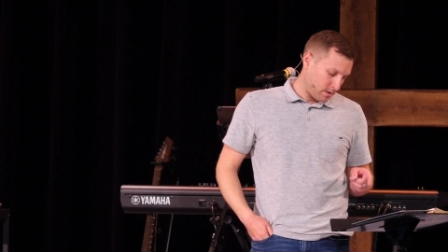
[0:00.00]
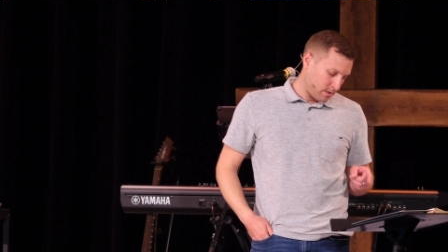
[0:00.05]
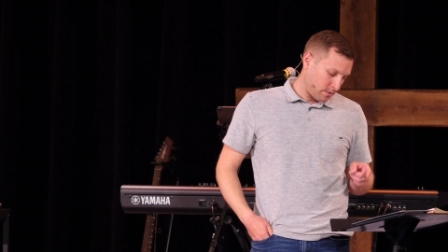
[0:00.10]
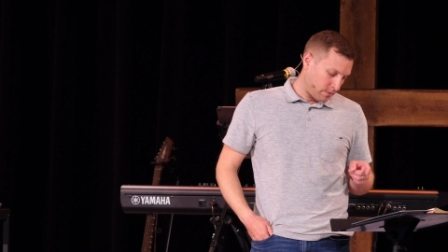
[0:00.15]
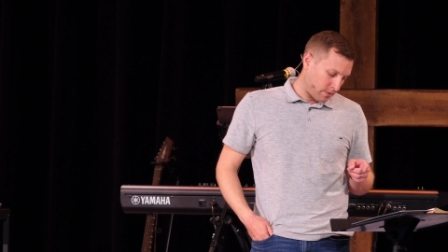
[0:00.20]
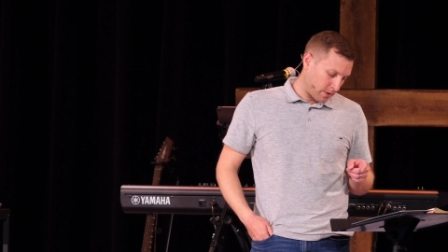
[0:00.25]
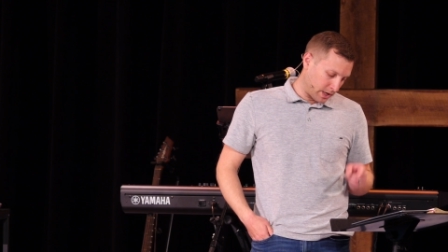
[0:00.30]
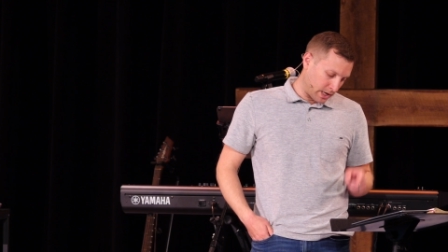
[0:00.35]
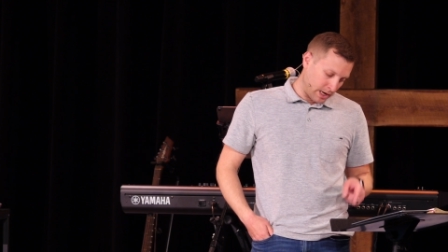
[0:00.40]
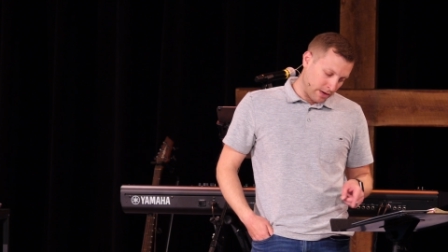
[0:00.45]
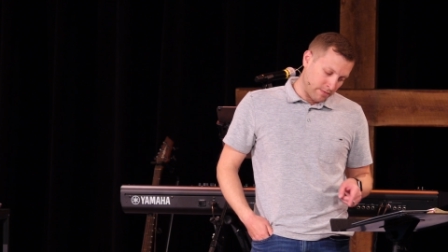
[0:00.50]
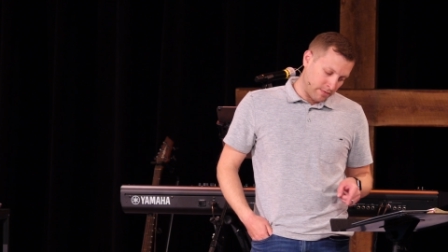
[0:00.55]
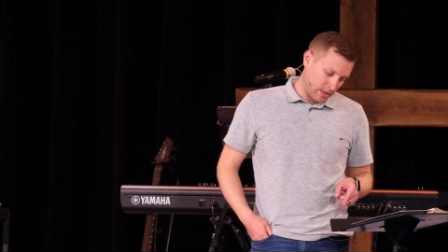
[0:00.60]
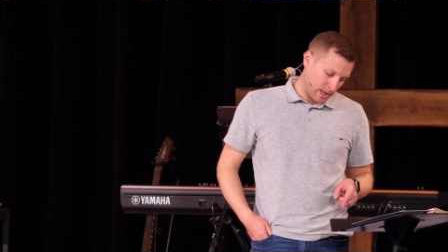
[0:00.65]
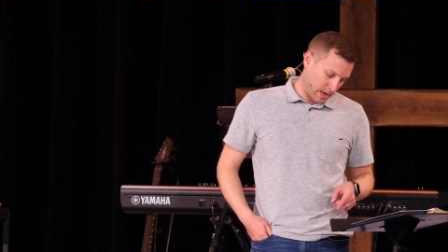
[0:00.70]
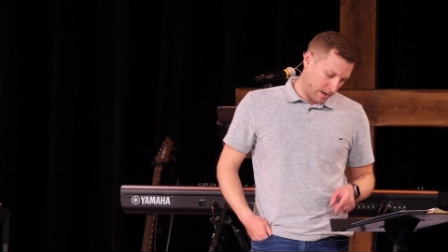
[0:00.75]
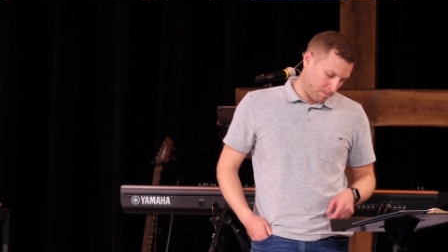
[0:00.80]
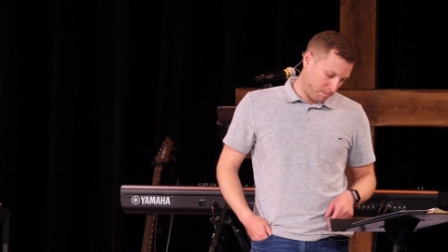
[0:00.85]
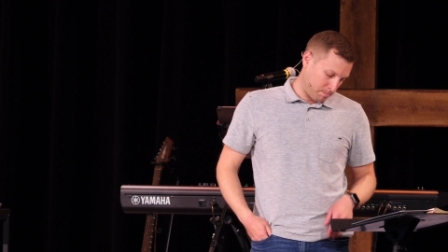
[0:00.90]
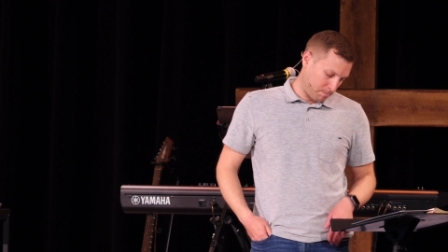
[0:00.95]
forgive
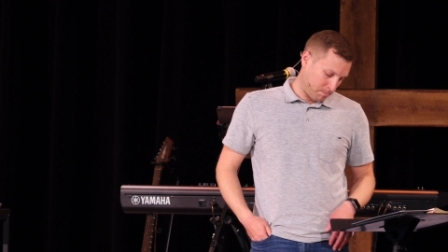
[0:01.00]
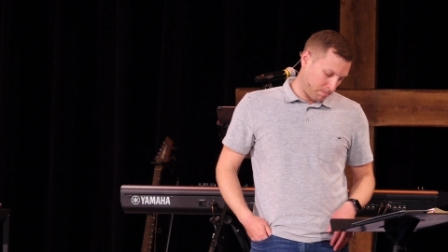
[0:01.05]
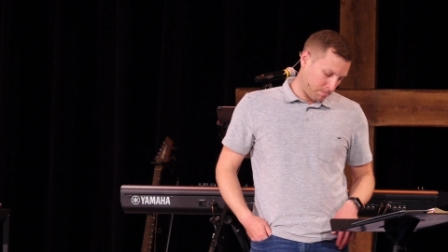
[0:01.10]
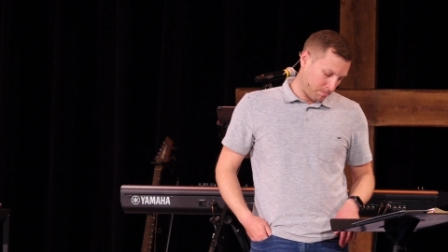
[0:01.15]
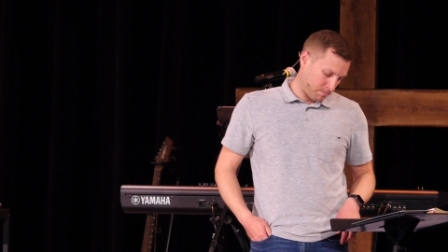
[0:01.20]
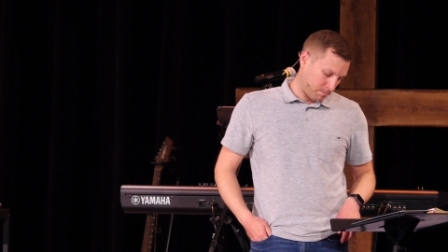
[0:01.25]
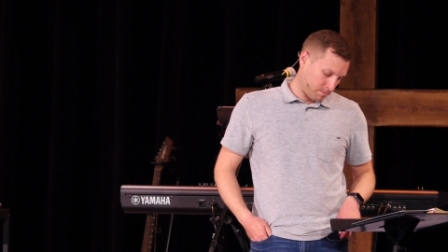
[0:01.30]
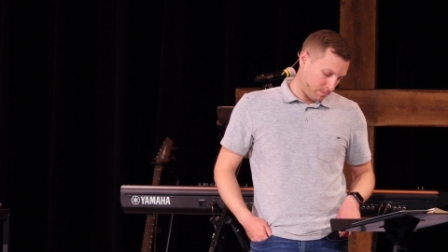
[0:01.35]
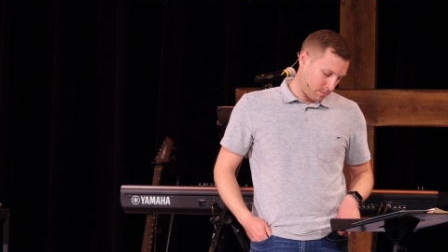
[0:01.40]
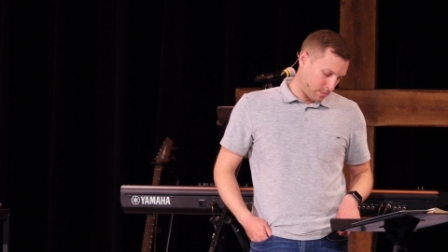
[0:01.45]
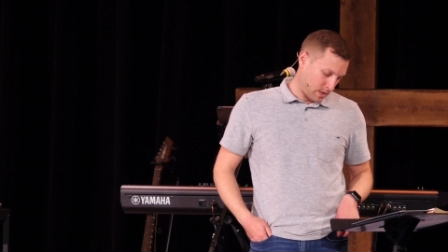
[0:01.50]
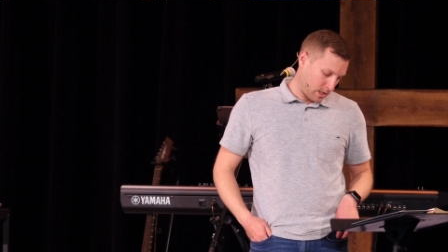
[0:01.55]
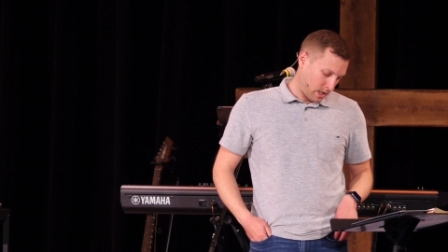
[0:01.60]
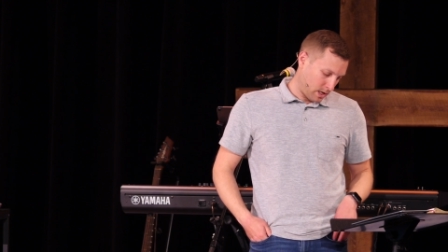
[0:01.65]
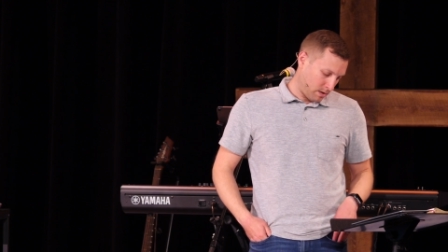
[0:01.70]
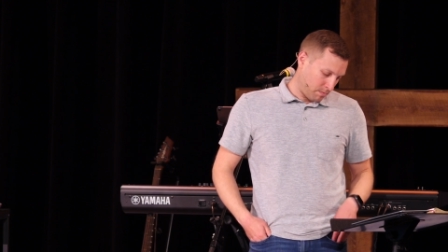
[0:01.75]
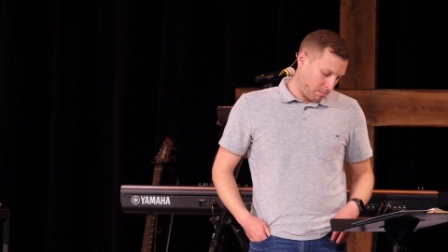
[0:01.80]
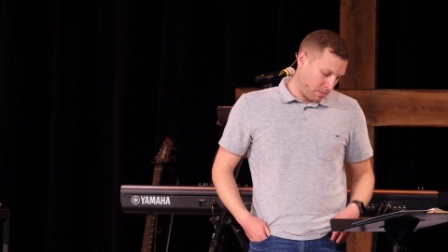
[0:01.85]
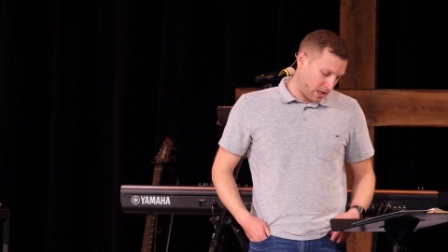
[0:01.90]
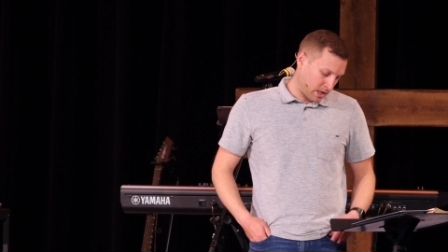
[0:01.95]
them,
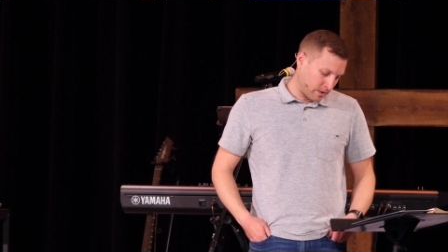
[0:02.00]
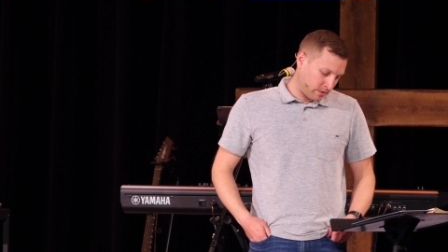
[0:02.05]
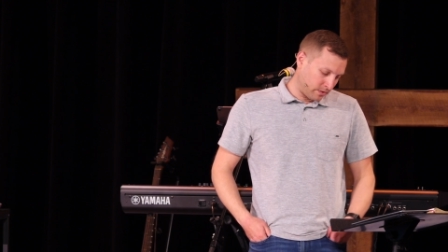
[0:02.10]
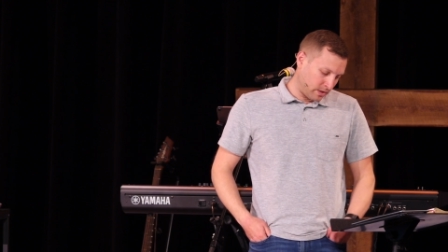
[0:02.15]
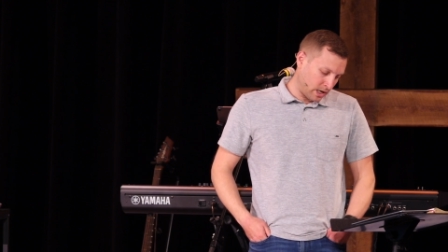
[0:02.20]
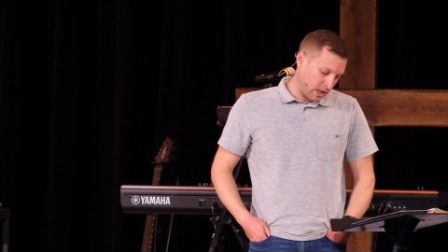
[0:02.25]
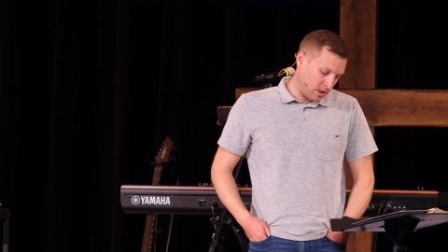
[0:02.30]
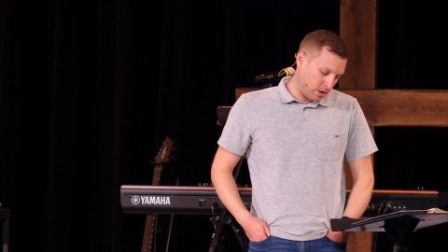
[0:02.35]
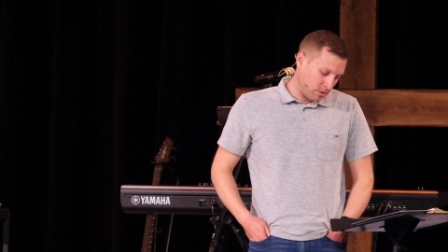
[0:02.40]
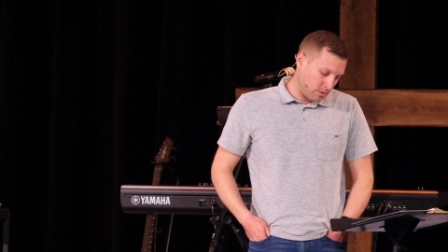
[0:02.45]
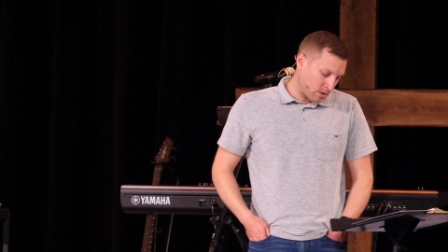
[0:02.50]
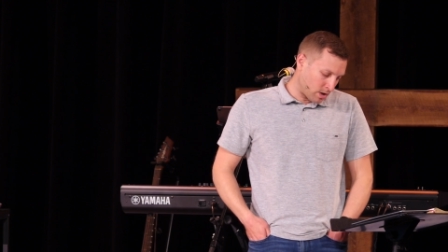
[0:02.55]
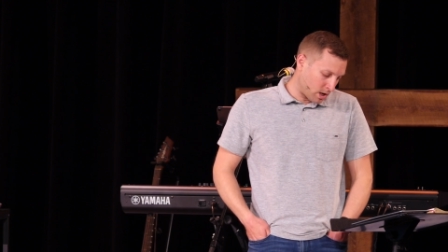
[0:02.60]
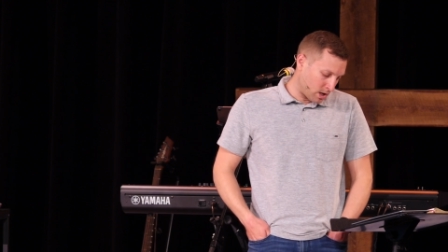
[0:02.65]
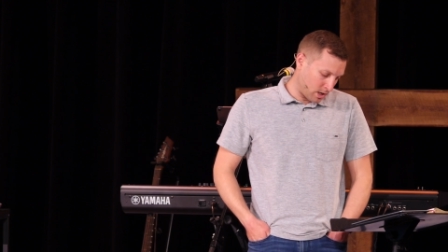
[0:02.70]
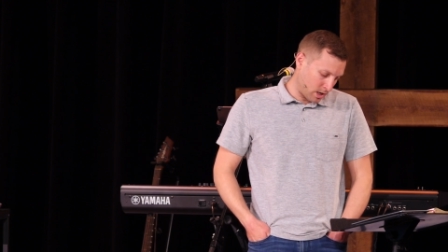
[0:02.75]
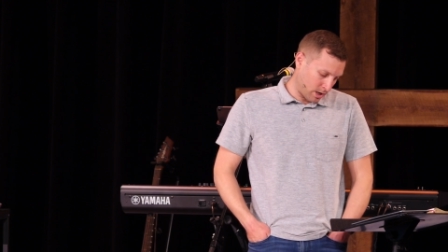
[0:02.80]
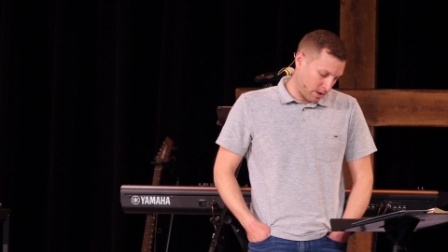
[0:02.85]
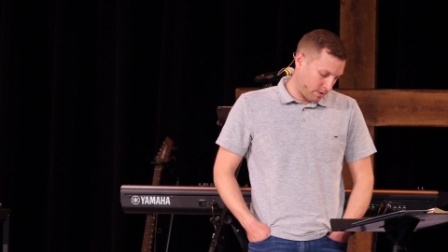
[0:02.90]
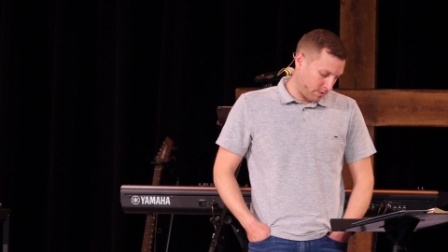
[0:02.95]
because they do
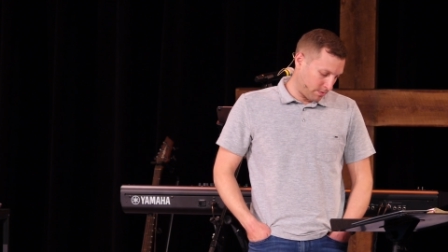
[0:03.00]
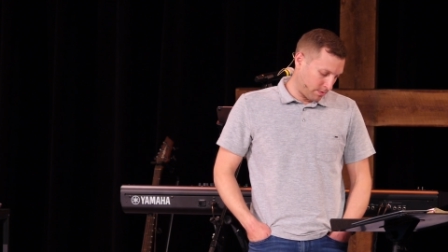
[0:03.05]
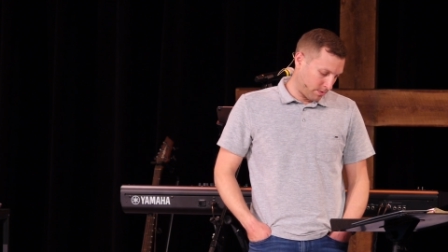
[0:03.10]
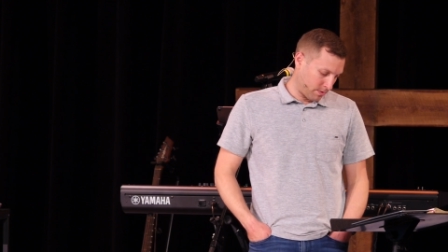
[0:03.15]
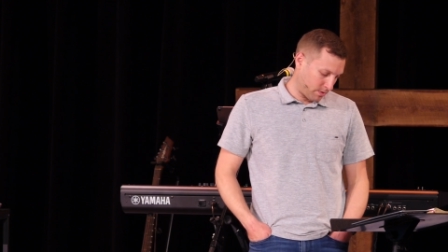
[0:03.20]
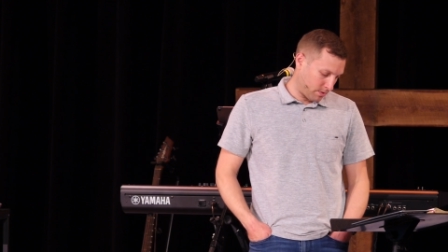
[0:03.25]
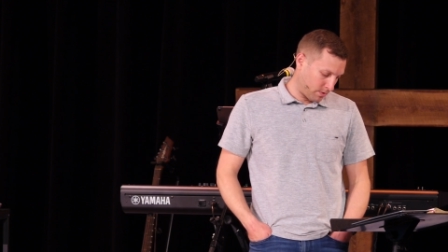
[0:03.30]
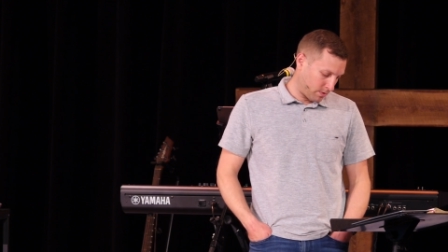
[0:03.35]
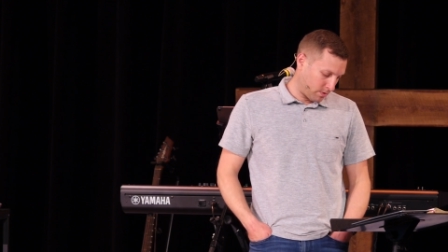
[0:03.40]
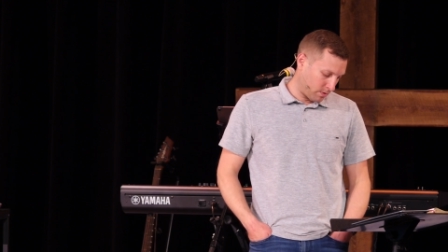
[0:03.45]
not know